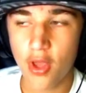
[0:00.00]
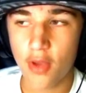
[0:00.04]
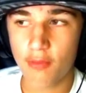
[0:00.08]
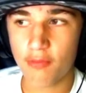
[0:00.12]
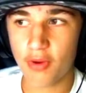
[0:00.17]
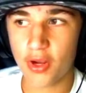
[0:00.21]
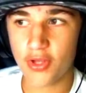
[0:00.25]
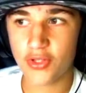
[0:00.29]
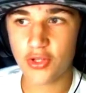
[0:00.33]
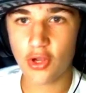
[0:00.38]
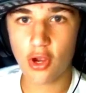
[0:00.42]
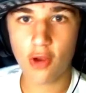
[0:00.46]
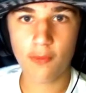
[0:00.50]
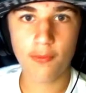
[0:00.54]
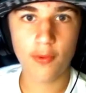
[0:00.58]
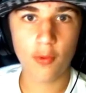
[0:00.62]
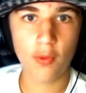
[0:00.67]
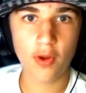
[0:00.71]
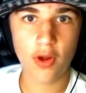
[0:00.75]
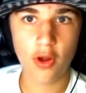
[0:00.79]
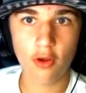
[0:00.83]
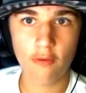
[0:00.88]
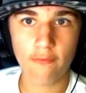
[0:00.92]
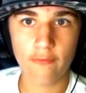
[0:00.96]
Bryce Harper
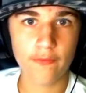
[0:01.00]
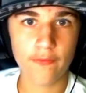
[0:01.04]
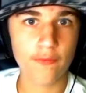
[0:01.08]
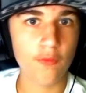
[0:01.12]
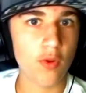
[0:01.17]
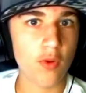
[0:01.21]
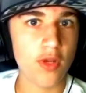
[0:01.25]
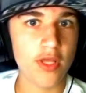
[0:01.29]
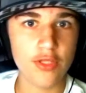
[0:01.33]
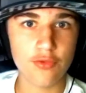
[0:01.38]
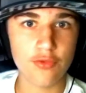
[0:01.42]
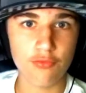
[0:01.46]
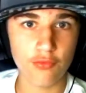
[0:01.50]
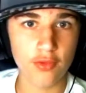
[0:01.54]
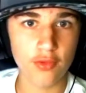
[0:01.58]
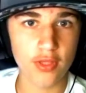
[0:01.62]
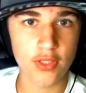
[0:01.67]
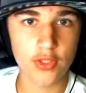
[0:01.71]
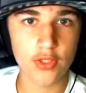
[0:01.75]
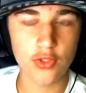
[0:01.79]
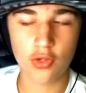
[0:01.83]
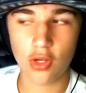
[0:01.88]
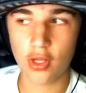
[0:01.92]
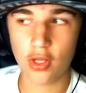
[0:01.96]
went 0 for 4. He's
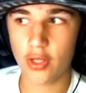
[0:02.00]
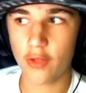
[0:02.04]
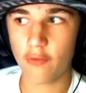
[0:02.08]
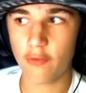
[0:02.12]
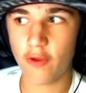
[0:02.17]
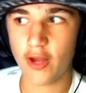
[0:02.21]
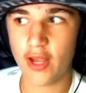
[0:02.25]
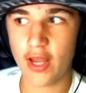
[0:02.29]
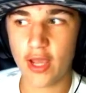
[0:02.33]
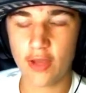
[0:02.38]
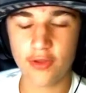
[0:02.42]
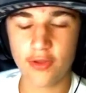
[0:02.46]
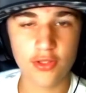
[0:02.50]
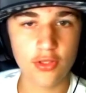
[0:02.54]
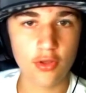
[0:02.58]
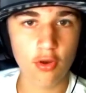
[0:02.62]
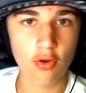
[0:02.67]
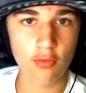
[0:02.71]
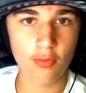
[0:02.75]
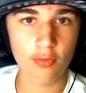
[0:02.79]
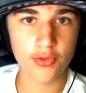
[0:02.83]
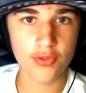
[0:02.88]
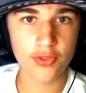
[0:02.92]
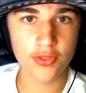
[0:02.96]
really struggling right now. He's
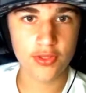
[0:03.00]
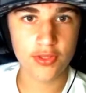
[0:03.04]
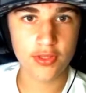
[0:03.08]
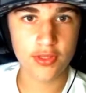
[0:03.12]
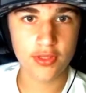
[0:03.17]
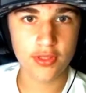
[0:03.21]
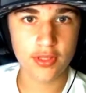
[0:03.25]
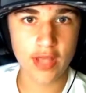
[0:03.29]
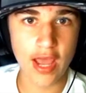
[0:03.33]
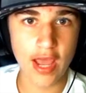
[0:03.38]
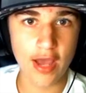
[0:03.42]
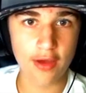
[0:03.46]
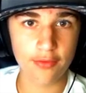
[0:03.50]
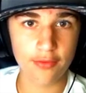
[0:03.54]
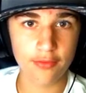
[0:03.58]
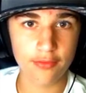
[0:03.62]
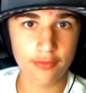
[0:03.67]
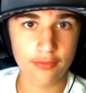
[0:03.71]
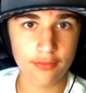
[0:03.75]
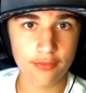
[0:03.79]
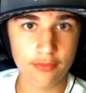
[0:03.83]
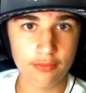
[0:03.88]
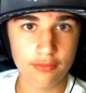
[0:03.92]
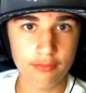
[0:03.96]
almost
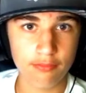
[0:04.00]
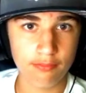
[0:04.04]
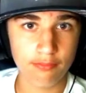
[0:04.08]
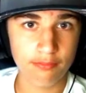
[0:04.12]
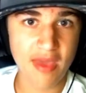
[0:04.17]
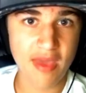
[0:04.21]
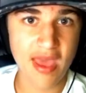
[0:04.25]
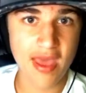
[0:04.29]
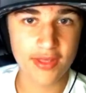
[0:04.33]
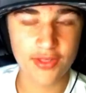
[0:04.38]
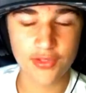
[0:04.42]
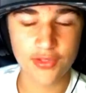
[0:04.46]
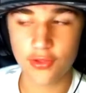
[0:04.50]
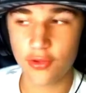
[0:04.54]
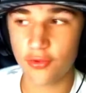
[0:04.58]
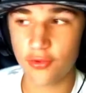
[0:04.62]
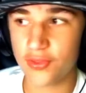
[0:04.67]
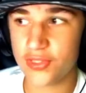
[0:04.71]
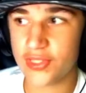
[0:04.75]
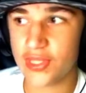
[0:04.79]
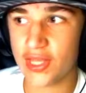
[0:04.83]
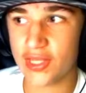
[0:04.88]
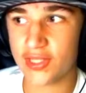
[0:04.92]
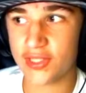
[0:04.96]
down past
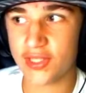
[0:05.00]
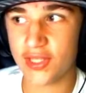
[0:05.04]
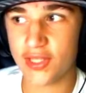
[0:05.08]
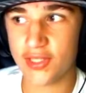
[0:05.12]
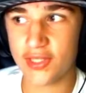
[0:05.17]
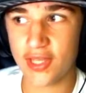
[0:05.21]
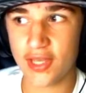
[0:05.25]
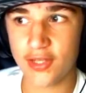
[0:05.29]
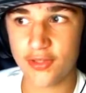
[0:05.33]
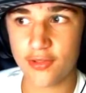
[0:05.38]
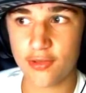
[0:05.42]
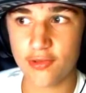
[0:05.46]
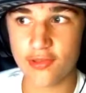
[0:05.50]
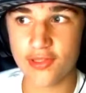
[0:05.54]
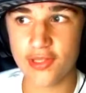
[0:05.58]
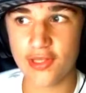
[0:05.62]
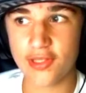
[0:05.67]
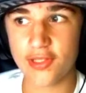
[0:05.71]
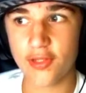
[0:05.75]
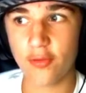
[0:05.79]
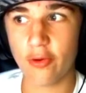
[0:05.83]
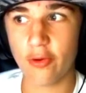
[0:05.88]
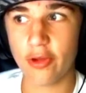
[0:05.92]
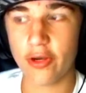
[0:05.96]
260. He's at
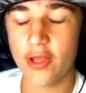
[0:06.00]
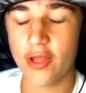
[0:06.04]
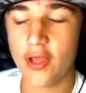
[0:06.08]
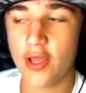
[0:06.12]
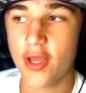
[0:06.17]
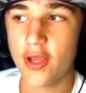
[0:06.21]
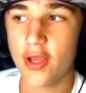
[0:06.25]
261.